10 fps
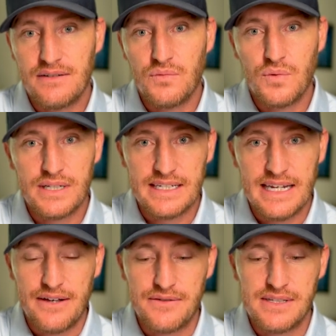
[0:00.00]
was
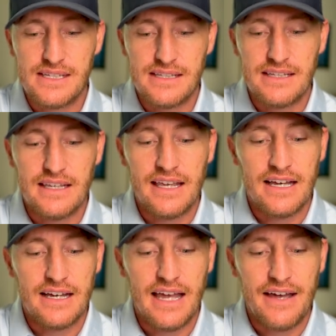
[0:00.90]
announced,
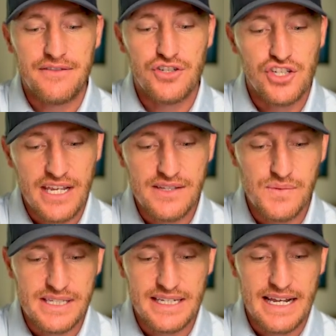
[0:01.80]
after gens
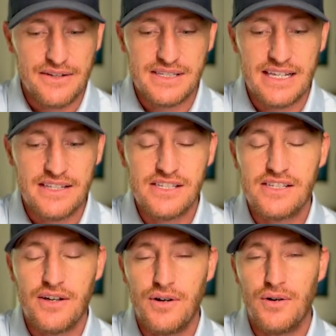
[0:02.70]
was announced. And
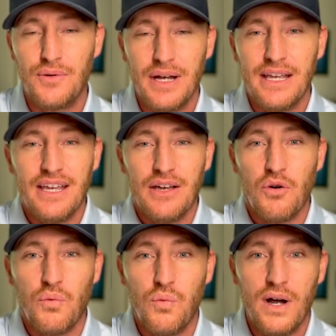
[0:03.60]
so
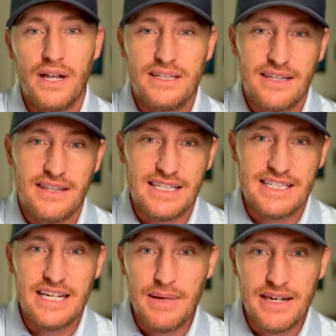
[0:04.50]
what the
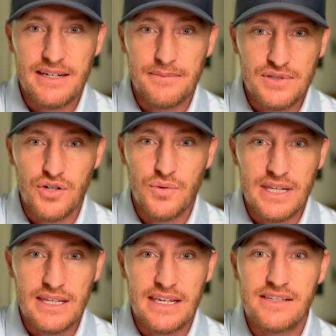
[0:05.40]
team ended up
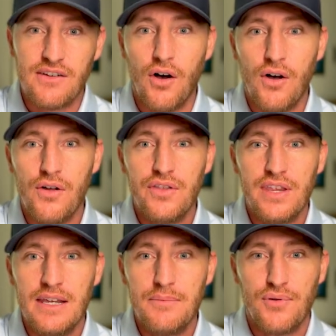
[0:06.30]
doing is all
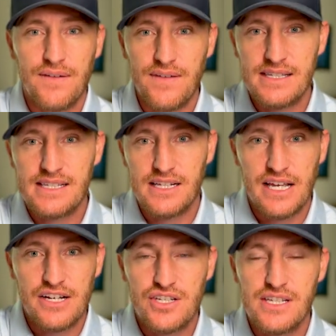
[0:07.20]
the previous
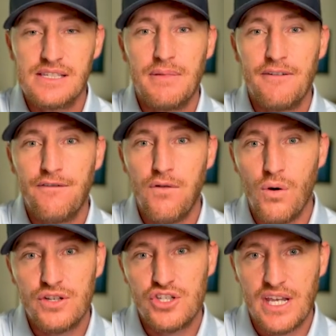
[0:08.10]
collections
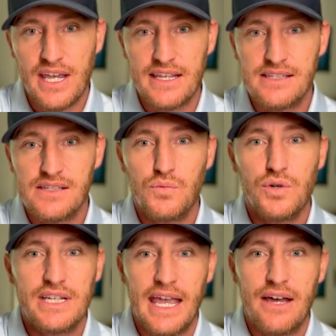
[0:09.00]
before gens
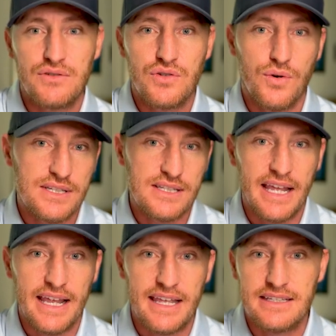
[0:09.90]
would count towards
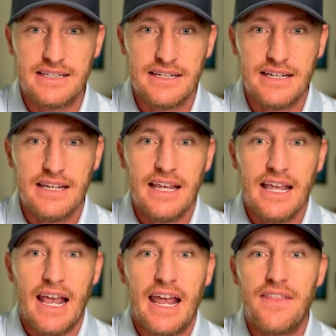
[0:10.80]
land.
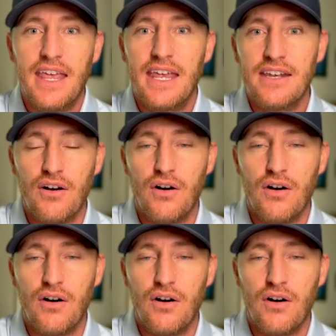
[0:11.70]
And then